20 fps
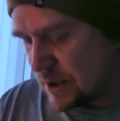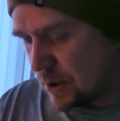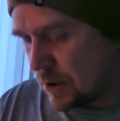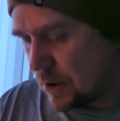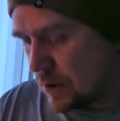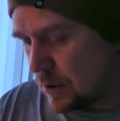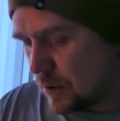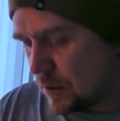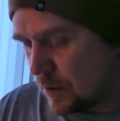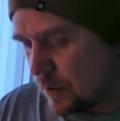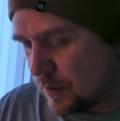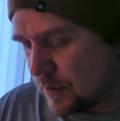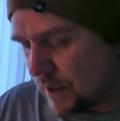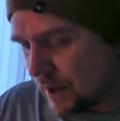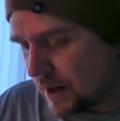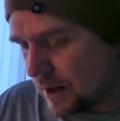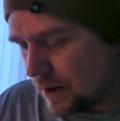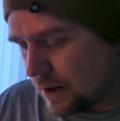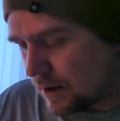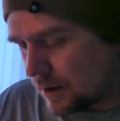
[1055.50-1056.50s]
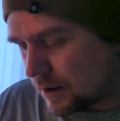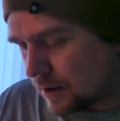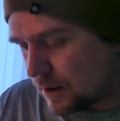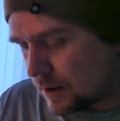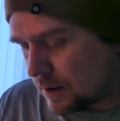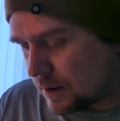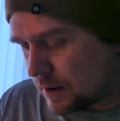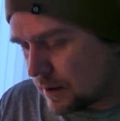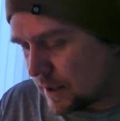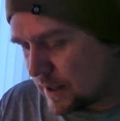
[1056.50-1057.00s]
so
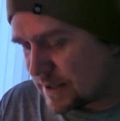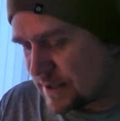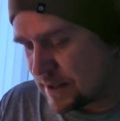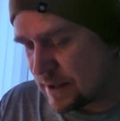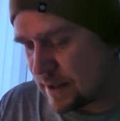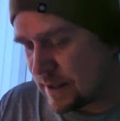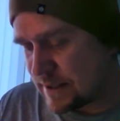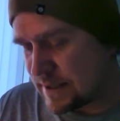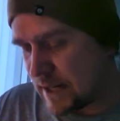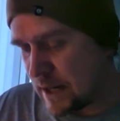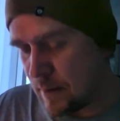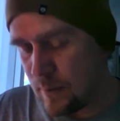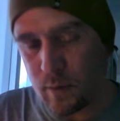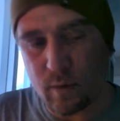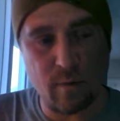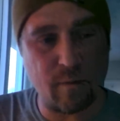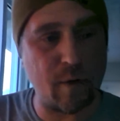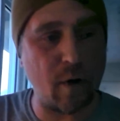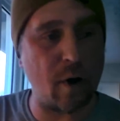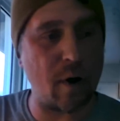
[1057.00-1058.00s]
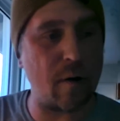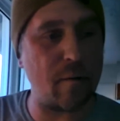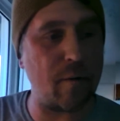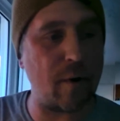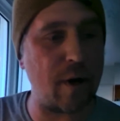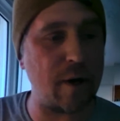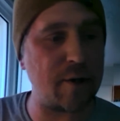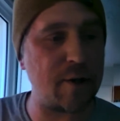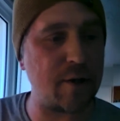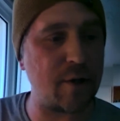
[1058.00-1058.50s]
there is an example of
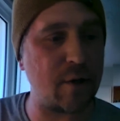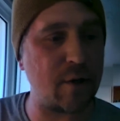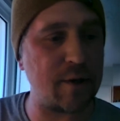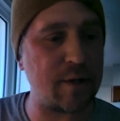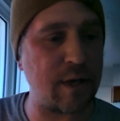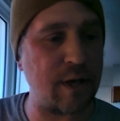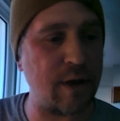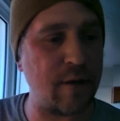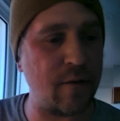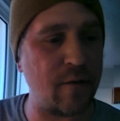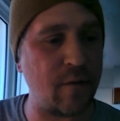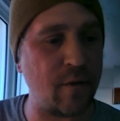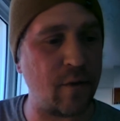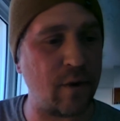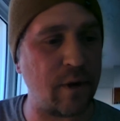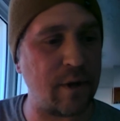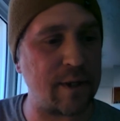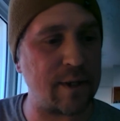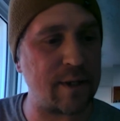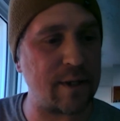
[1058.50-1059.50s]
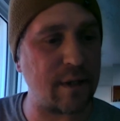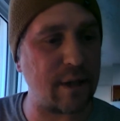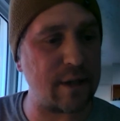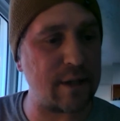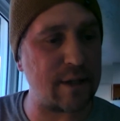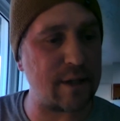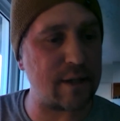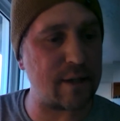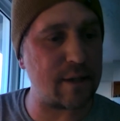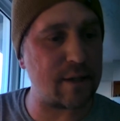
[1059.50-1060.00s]
Caravaggio's influence.
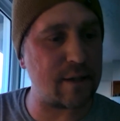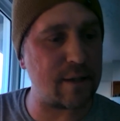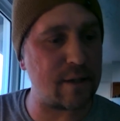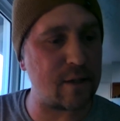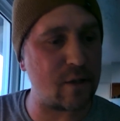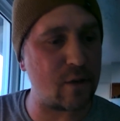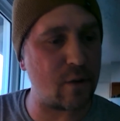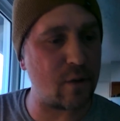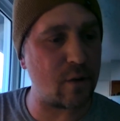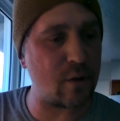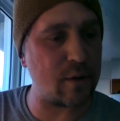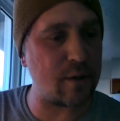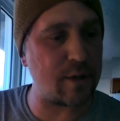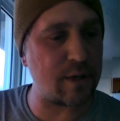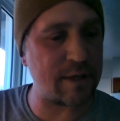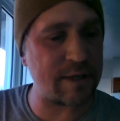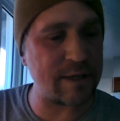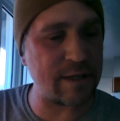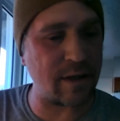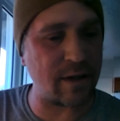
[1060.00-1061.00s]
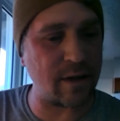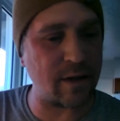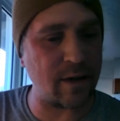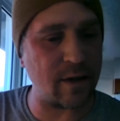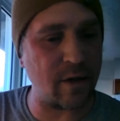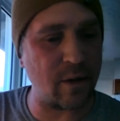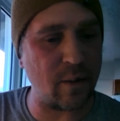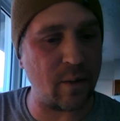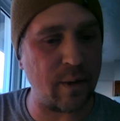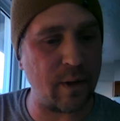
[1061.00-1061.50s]
Let's deter just a
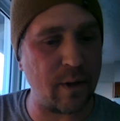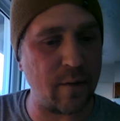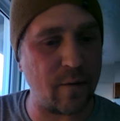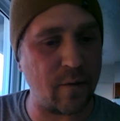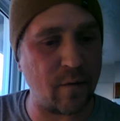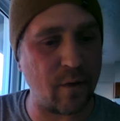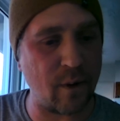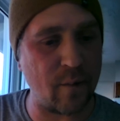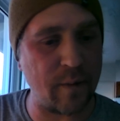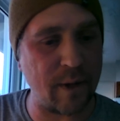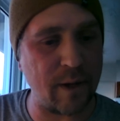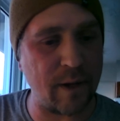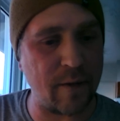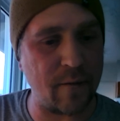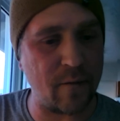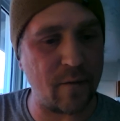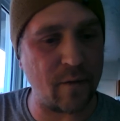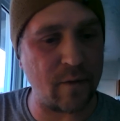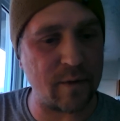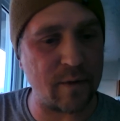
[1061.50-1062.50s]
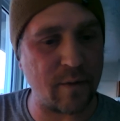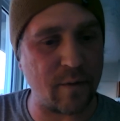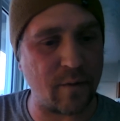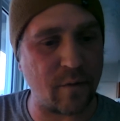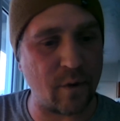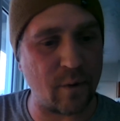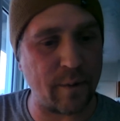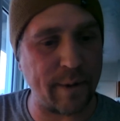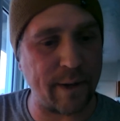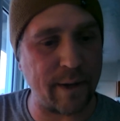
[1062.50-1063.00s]
little bit from the influence
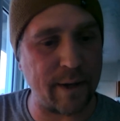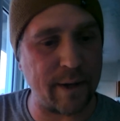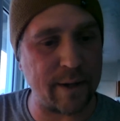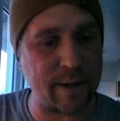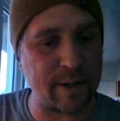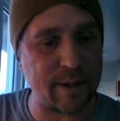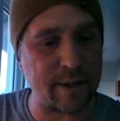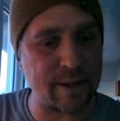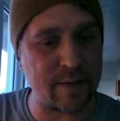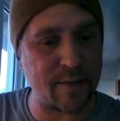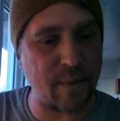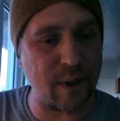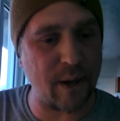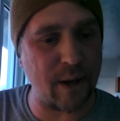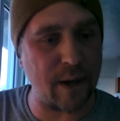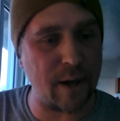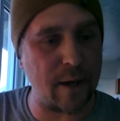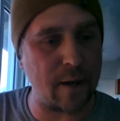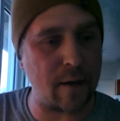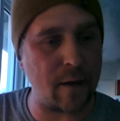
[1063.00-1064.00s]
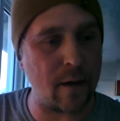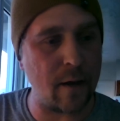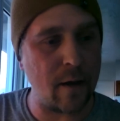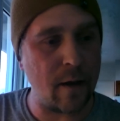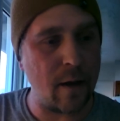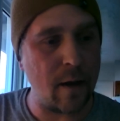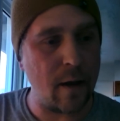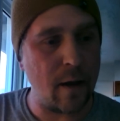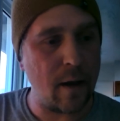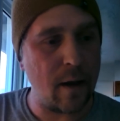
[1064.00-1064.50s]
before we get into Spain,
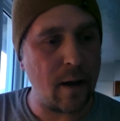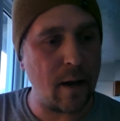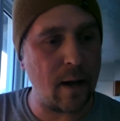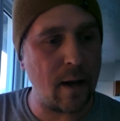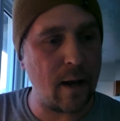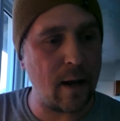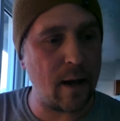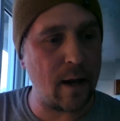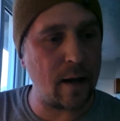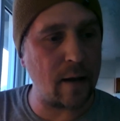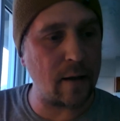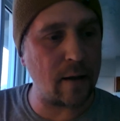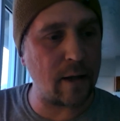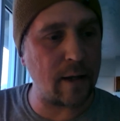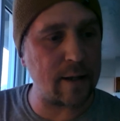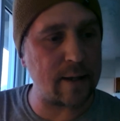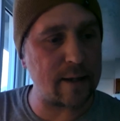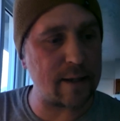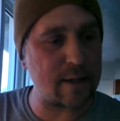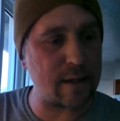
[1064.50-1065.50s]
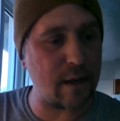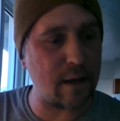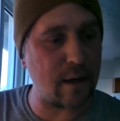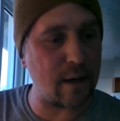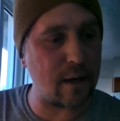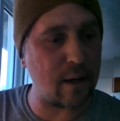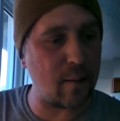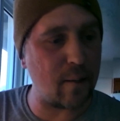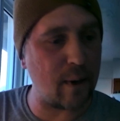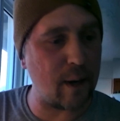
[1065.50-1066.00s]
and let's
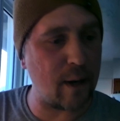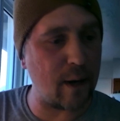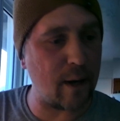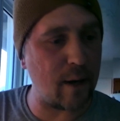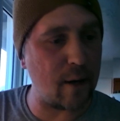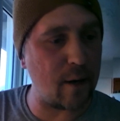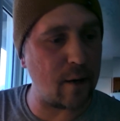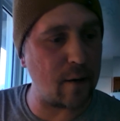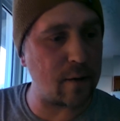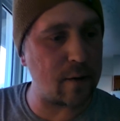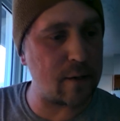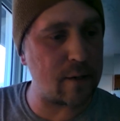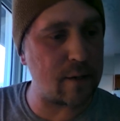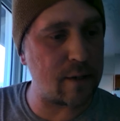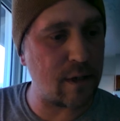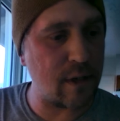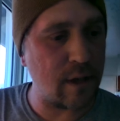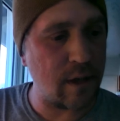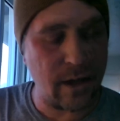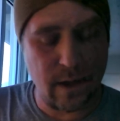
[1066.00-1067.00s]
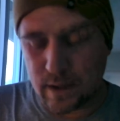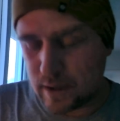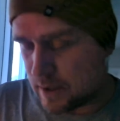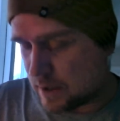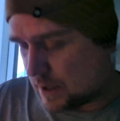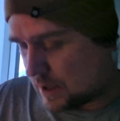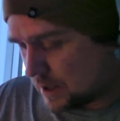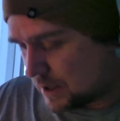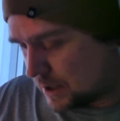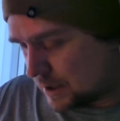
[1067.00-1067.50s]
talk about
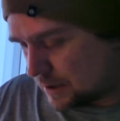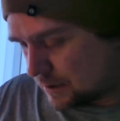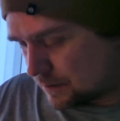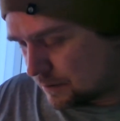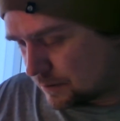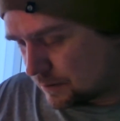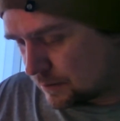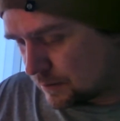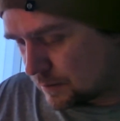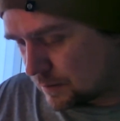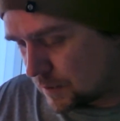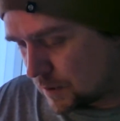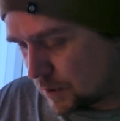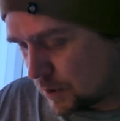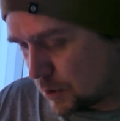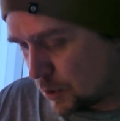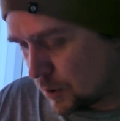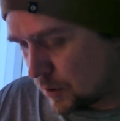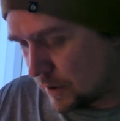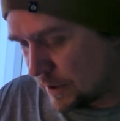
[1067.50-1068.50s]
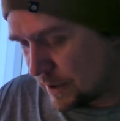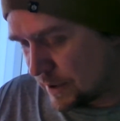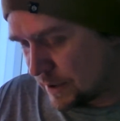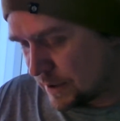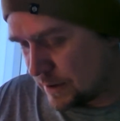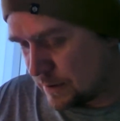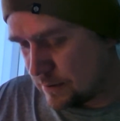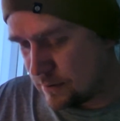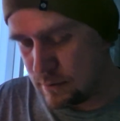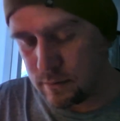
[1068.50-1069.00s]
um,
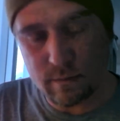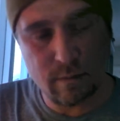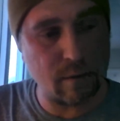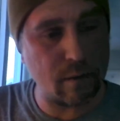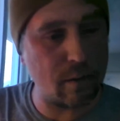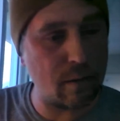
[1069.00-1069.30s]
Gaulli,